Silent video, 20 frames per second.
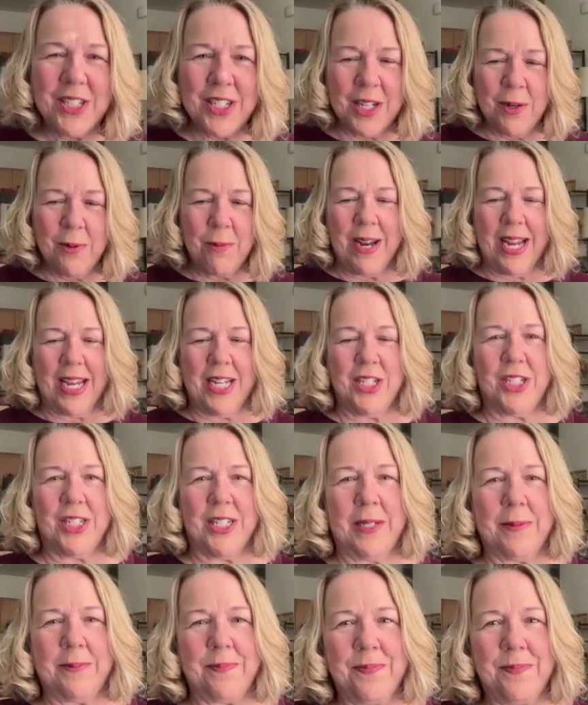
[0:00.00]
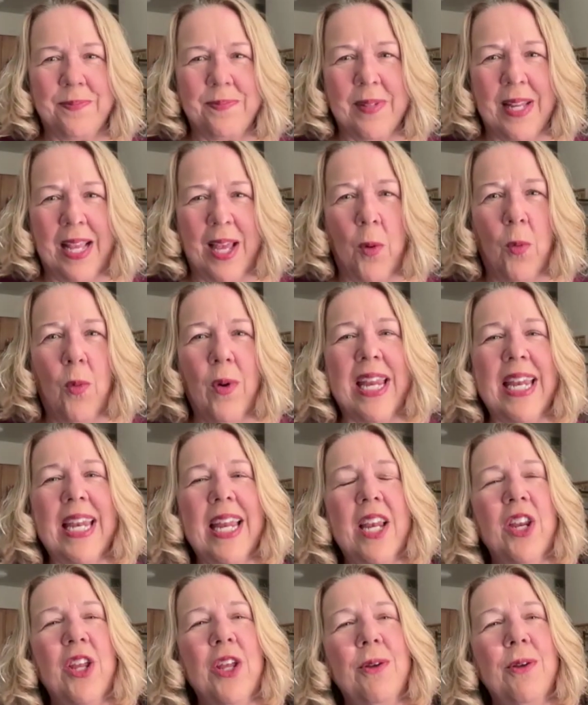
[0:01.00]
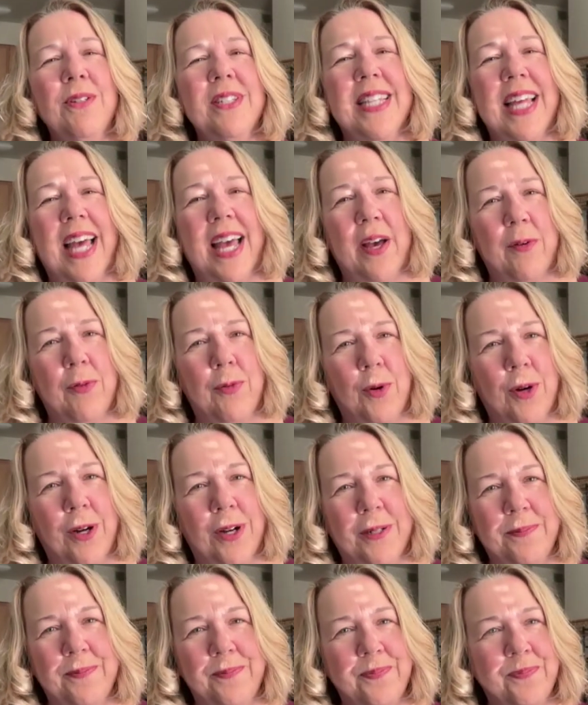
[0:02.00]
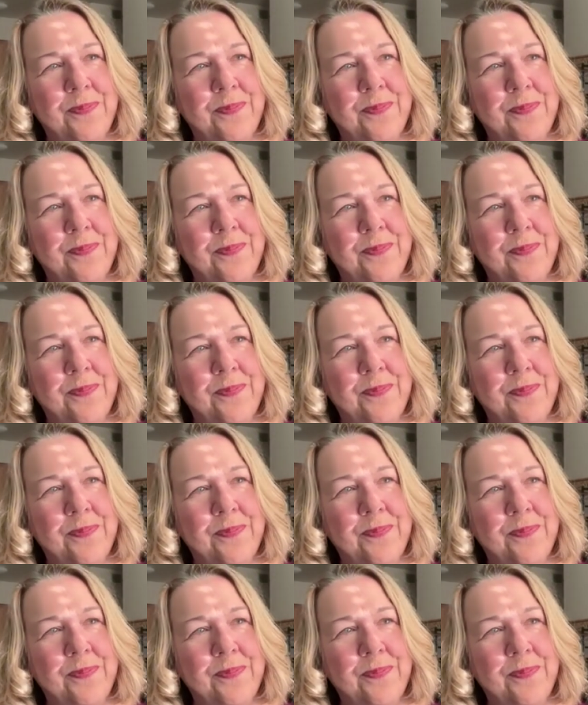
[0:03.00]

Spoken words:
generation, we didn't use the F word.